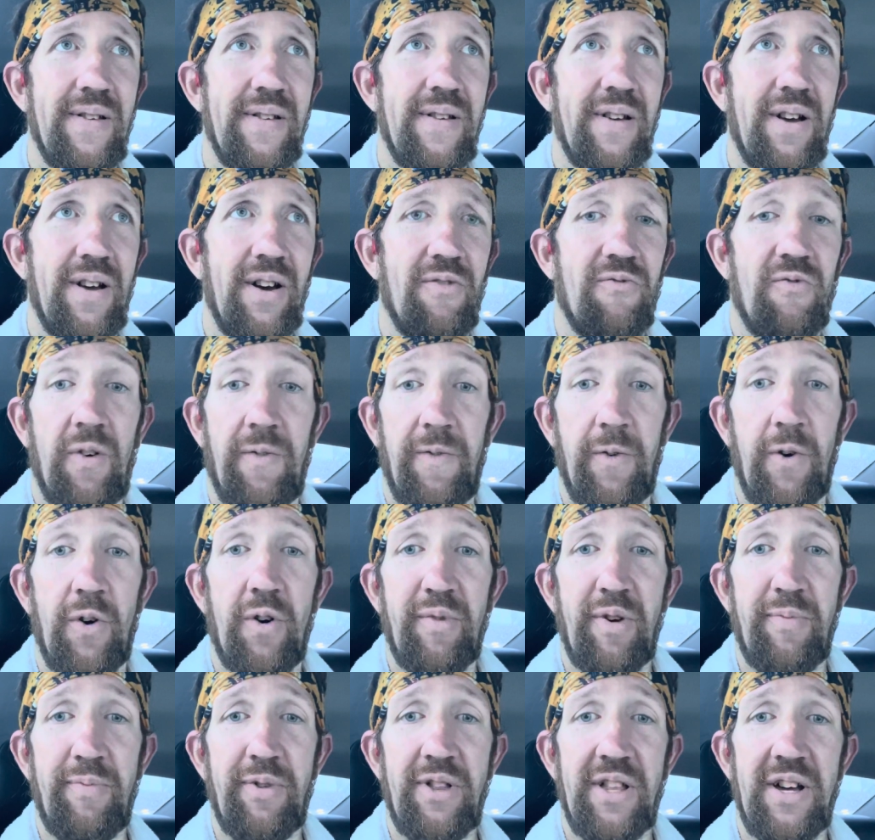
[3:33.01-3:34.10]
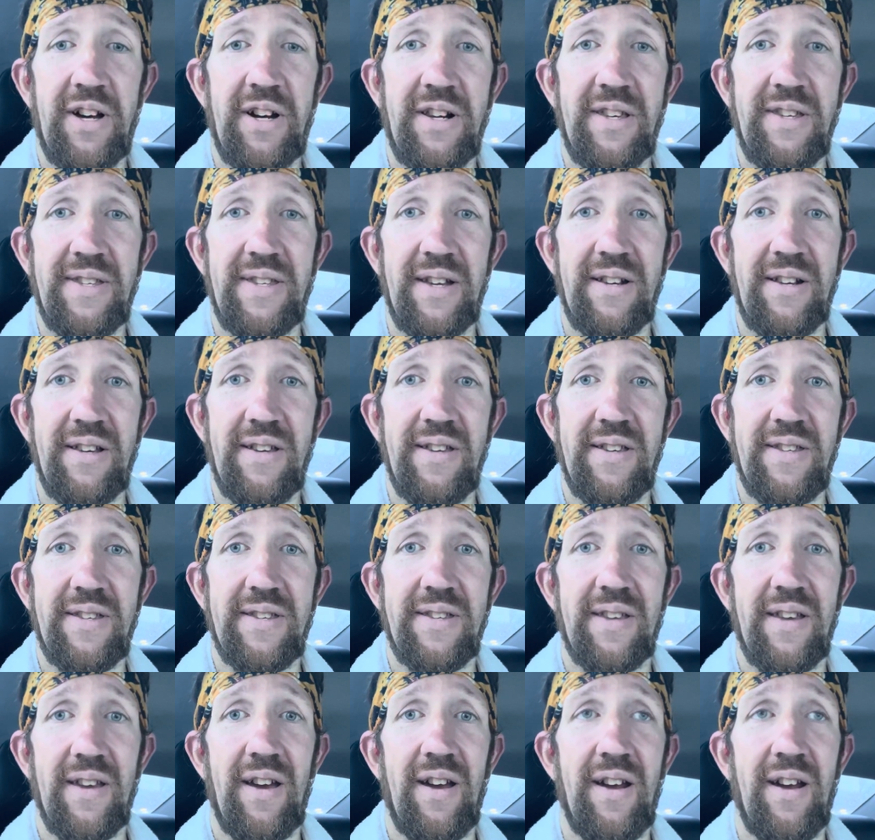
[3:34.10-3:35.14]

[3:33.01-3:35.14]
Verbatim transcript: uh, reformer Pilates that is